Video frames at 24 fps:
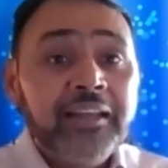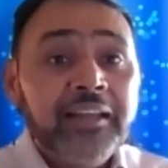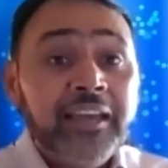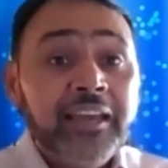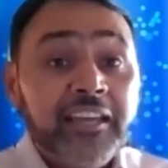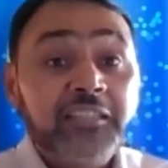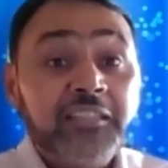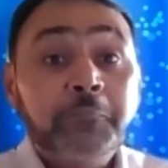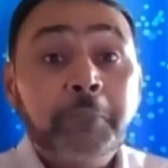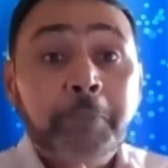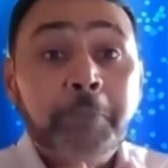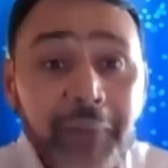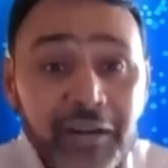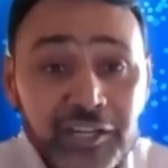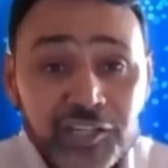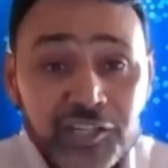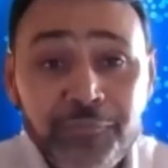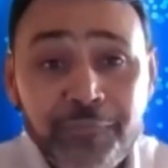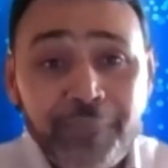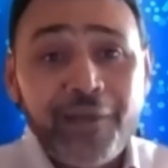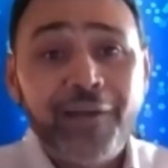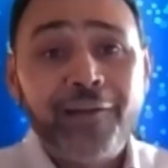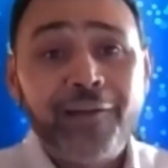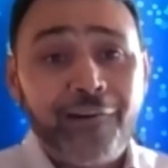is much
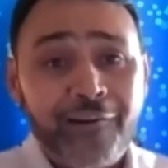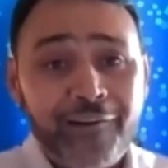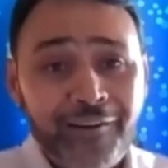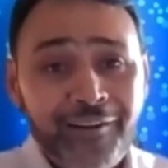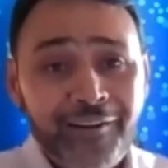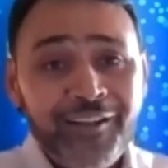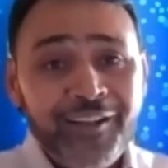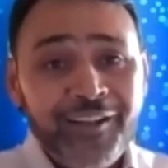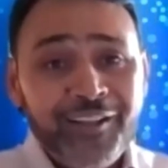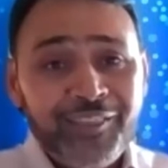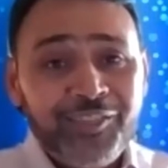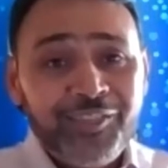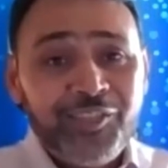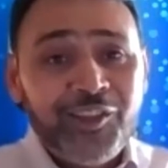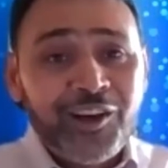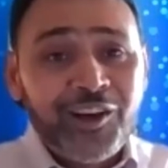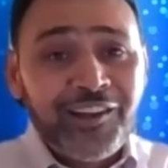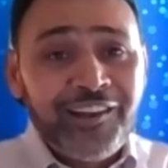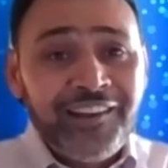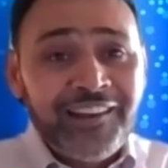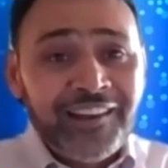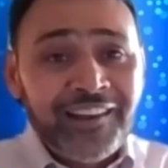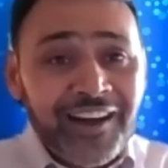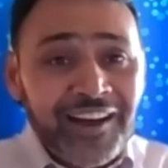better
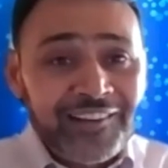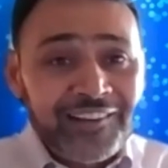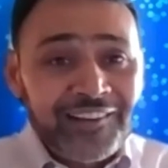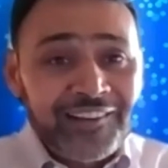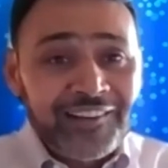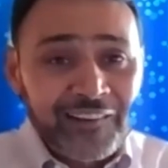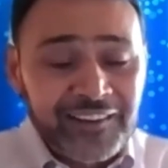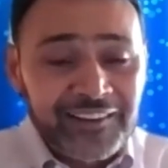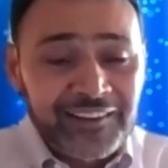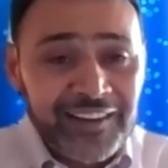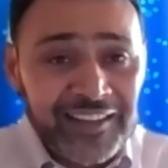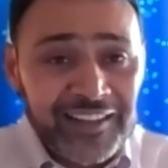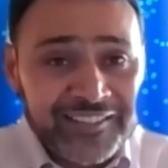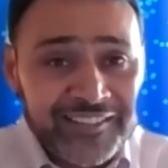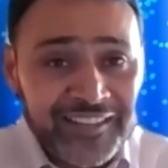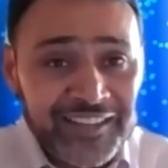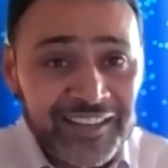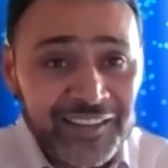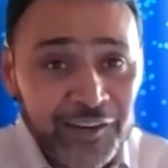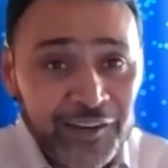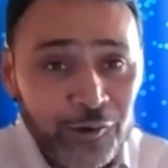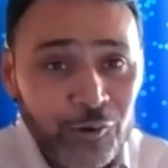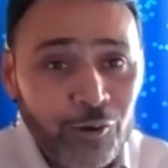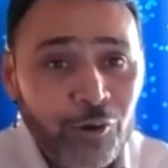than not recognizing
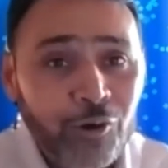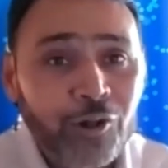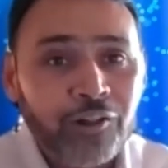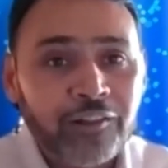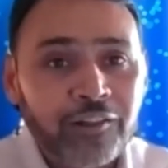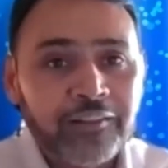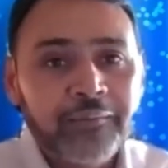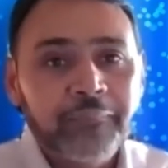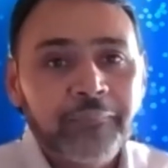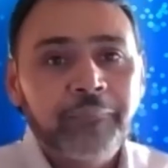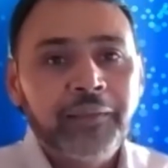it at all,